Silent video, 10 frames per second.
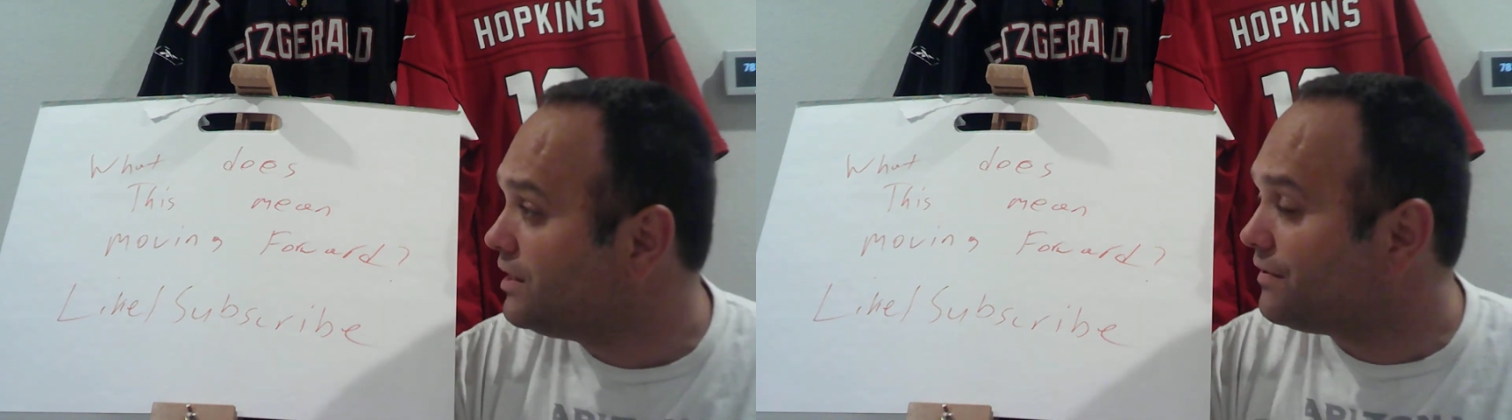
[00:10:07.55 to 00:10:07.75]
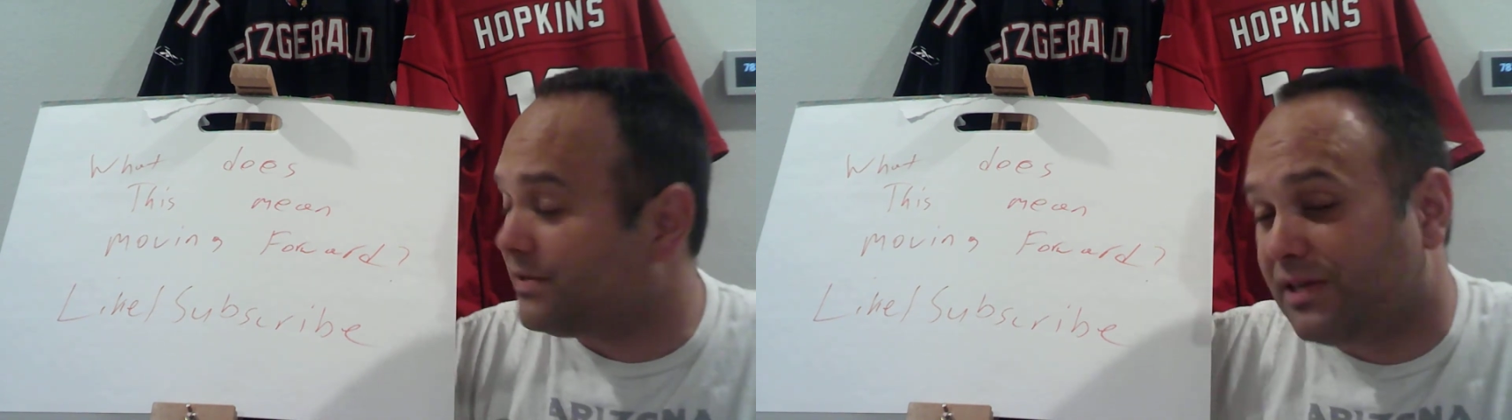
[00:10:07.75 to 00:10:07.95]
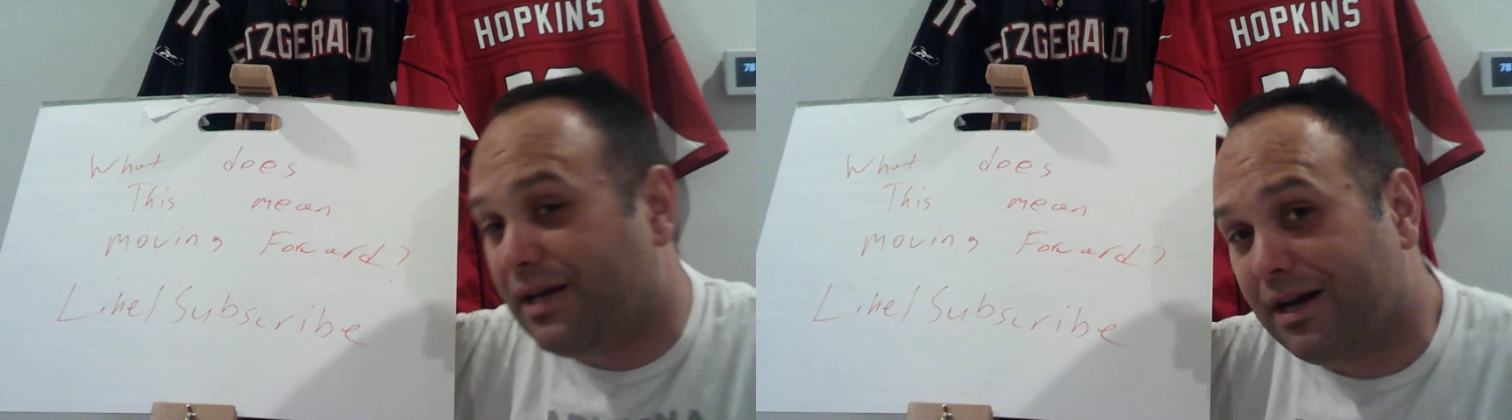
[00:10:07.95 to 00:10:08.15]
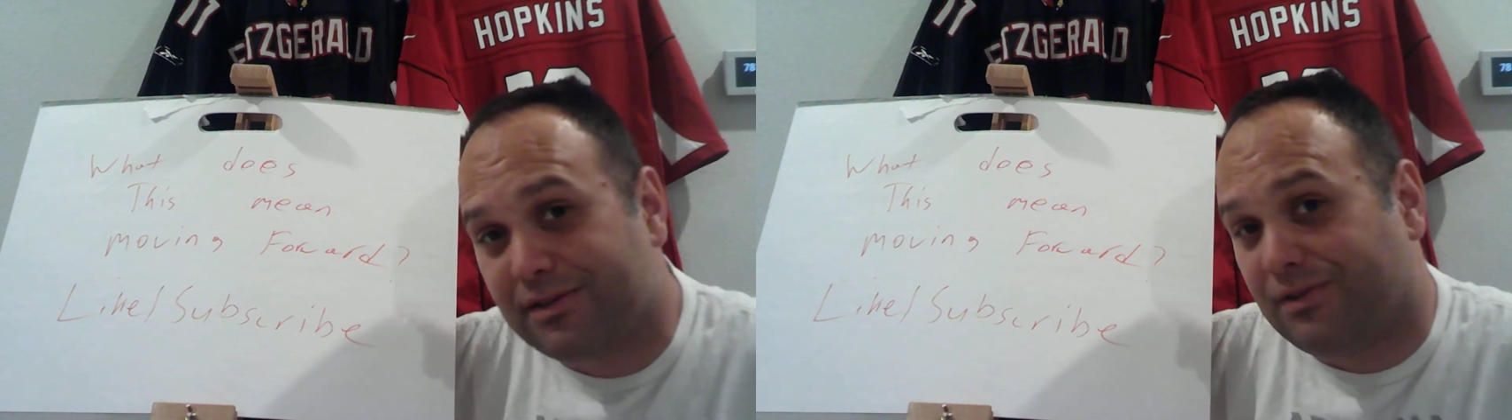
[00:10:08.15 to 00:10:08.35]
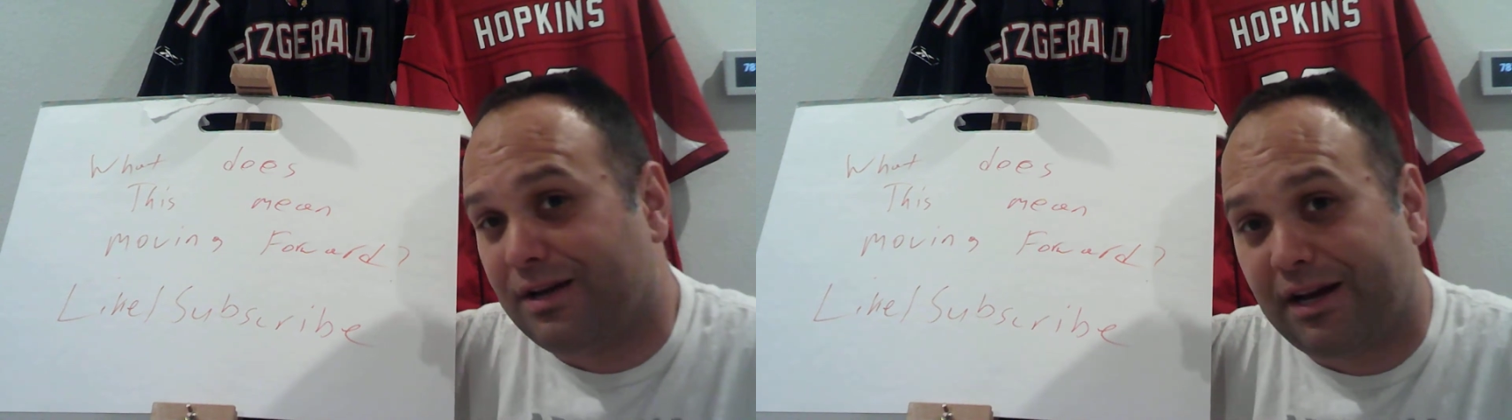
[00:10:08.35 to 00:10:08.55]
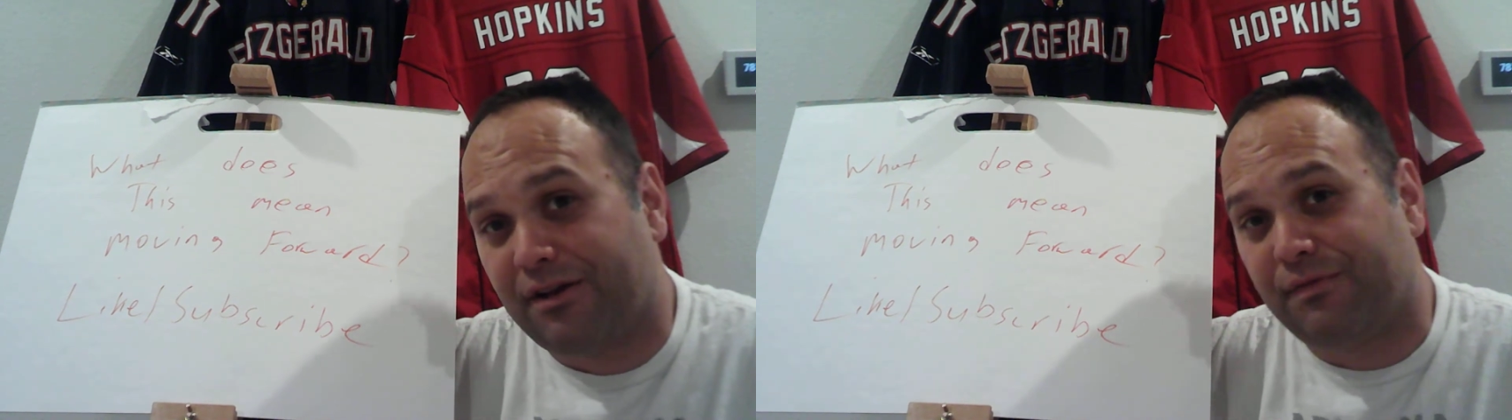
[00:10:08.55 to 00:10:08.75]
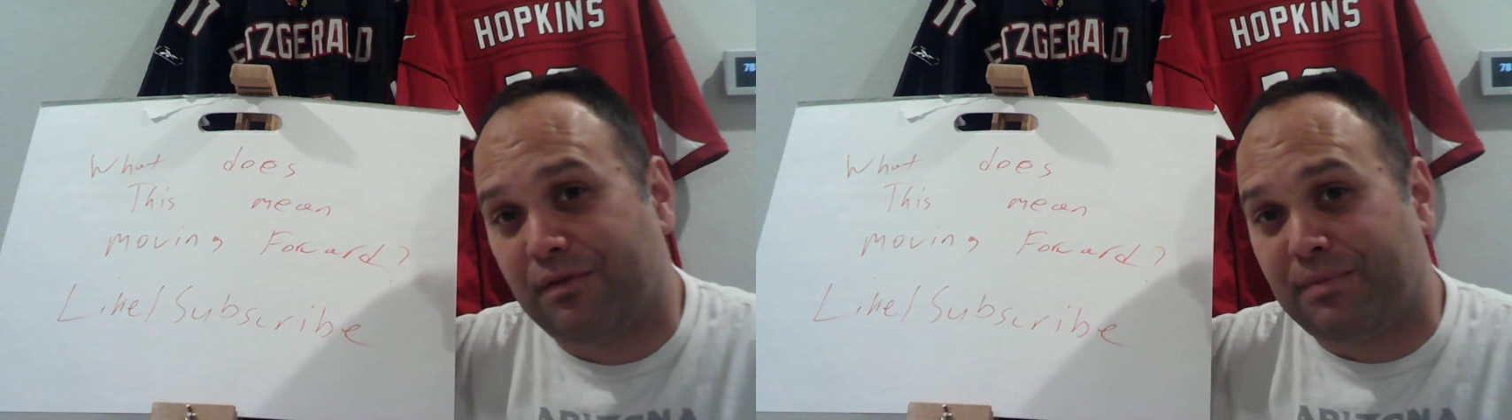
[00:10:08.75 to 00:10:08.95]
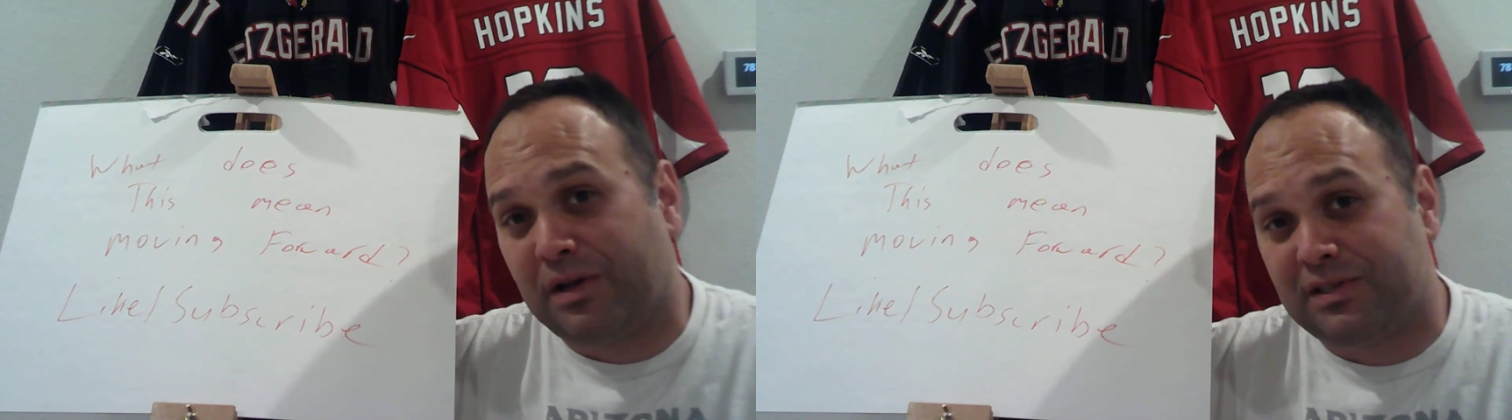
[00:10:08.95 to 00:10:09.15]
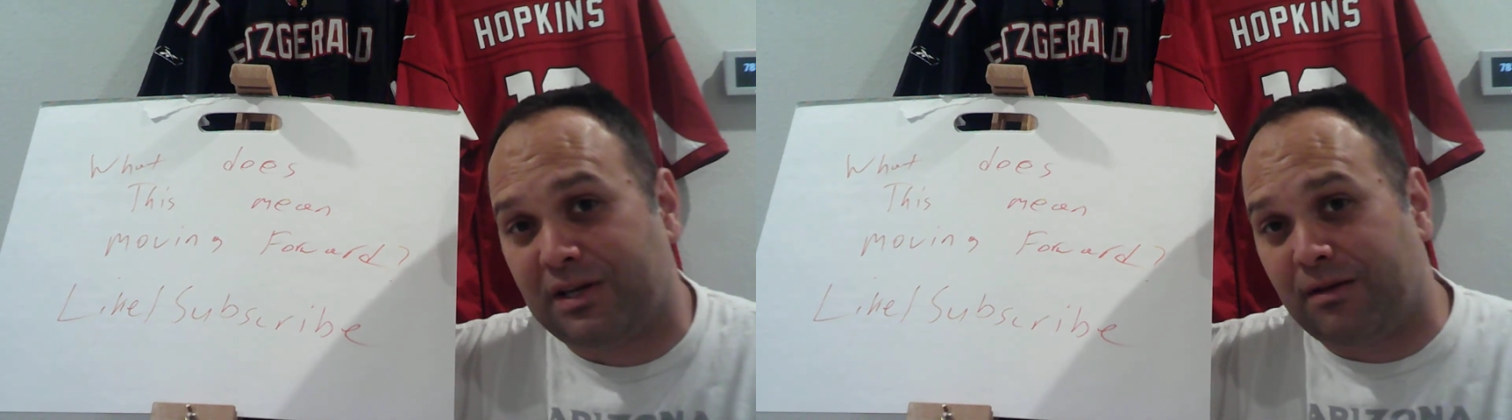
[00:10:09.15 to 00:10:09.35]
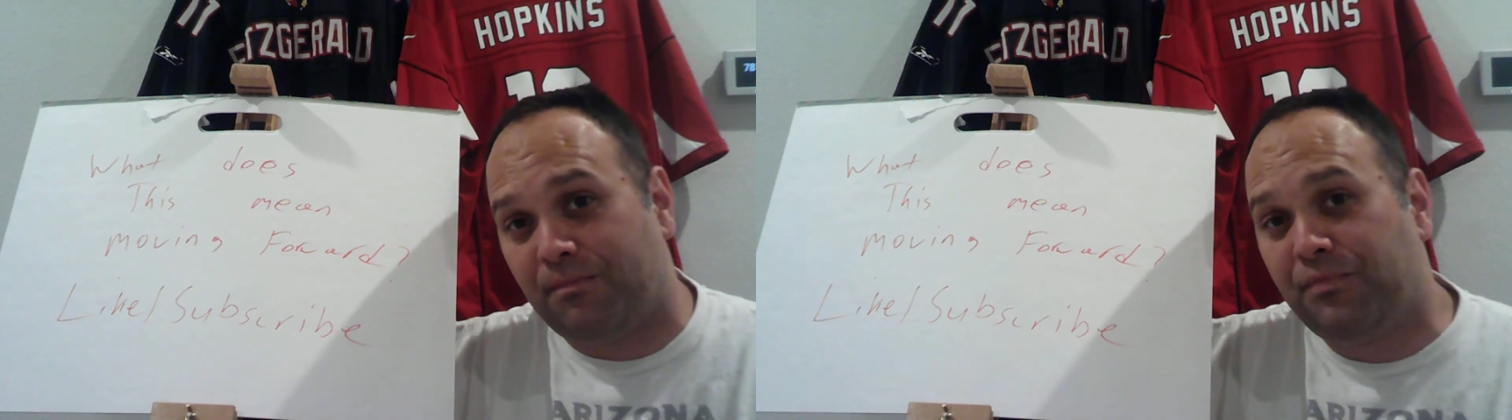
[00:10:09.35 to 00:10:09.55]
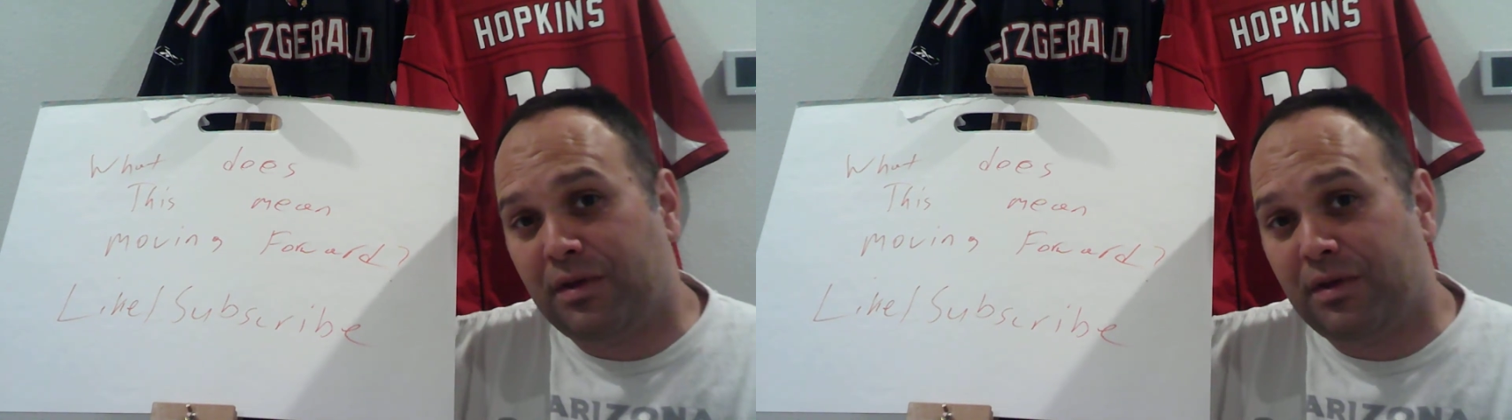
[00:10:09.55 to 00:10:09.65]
The Seahawks are not a good football team.